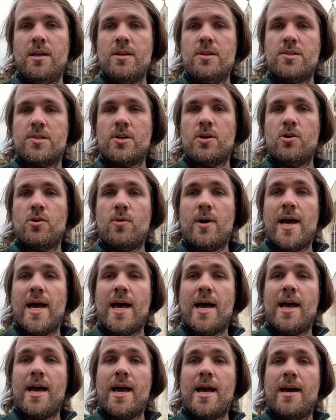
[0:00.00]
So
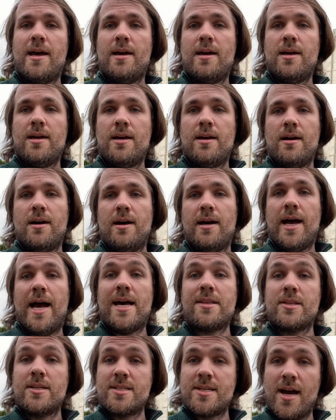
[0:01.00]

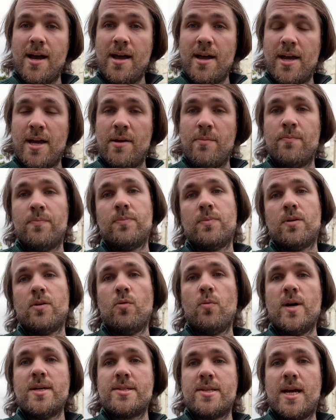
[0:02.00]
at the time,
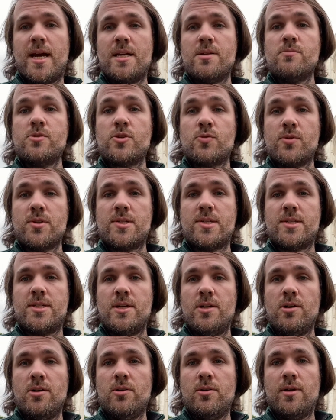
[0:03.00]
West Adams was
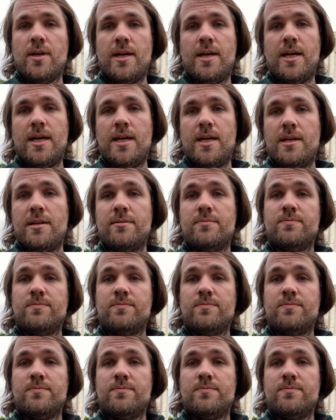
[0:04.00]
still a